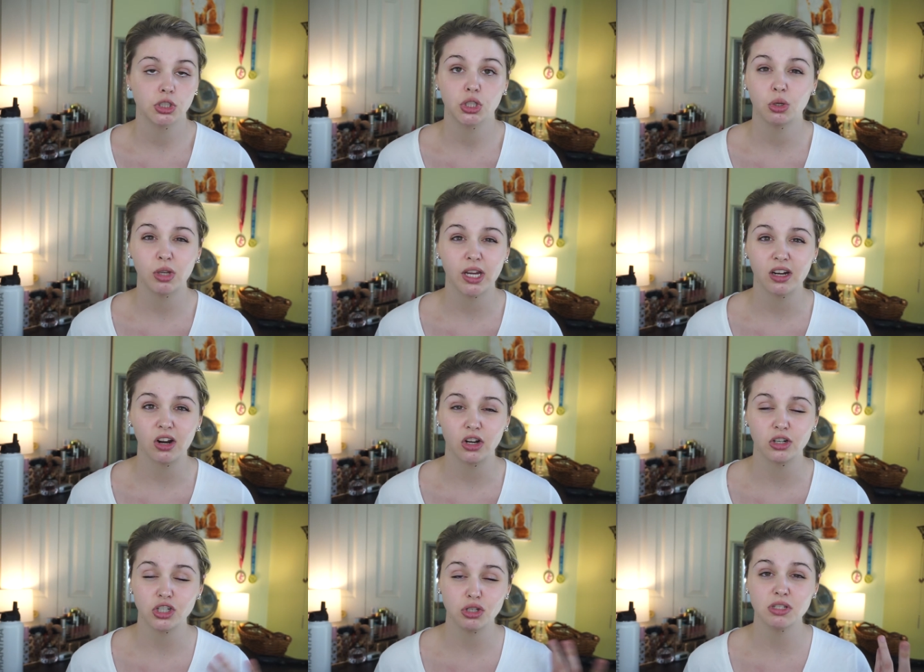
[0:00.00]
2 years,
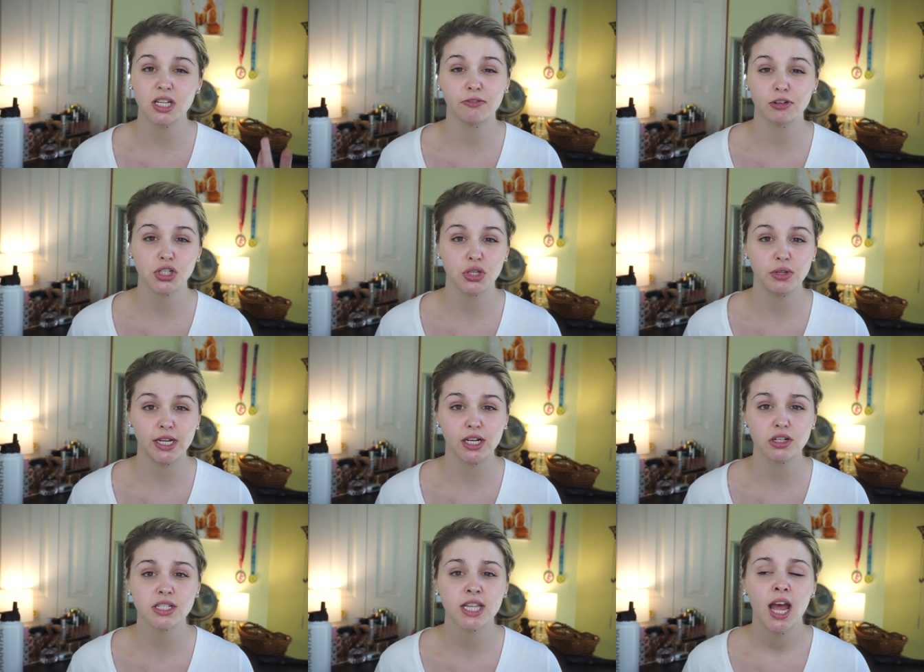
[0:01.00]
or using for 2
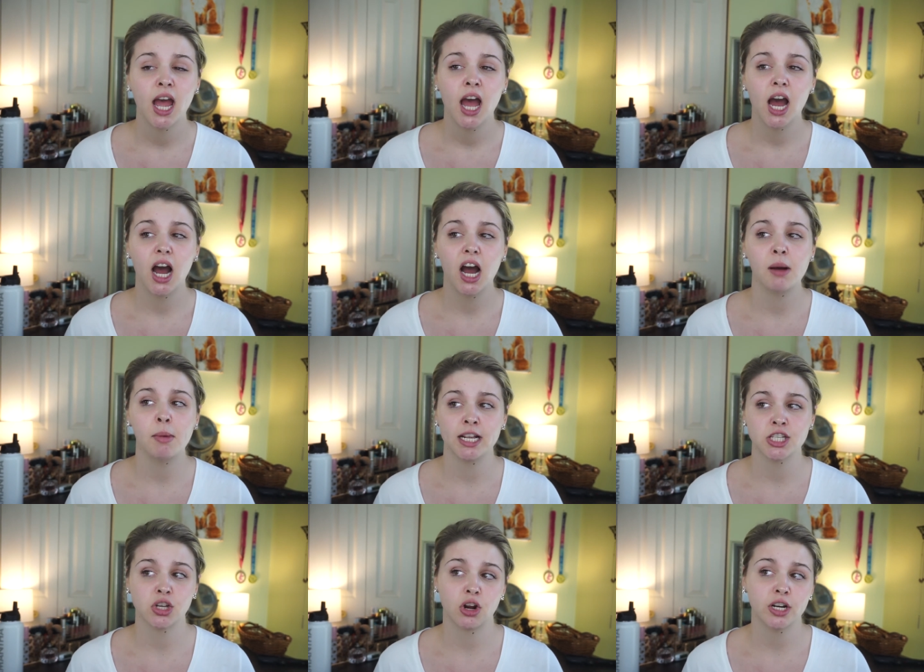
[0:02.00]
years. I
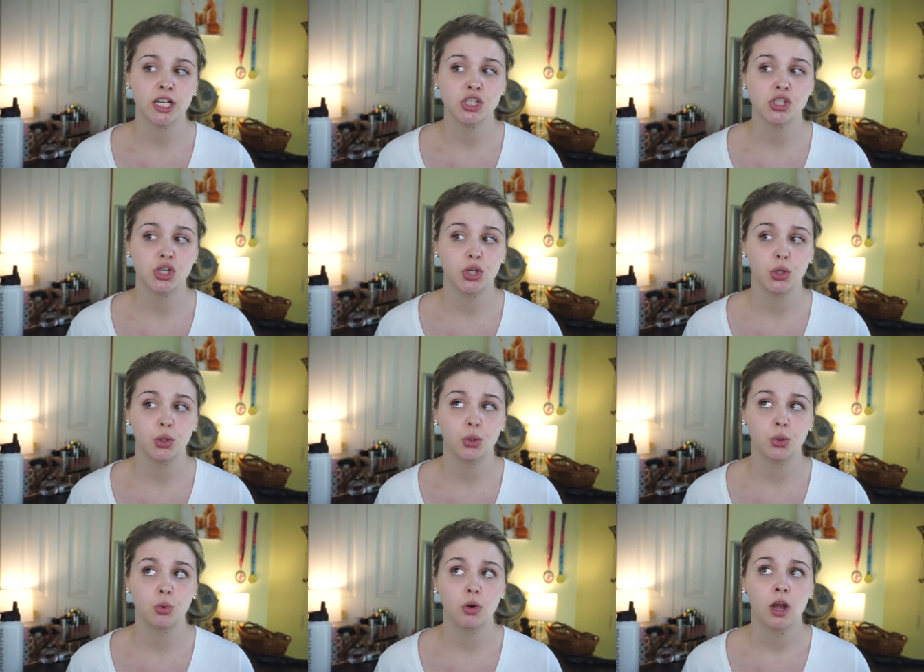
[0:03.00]
started
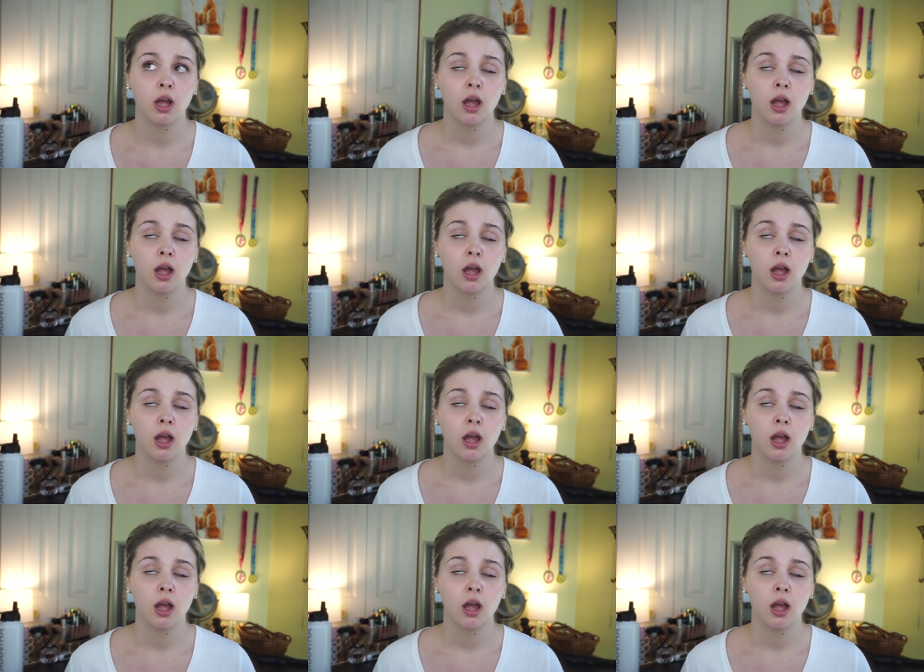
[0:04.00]
to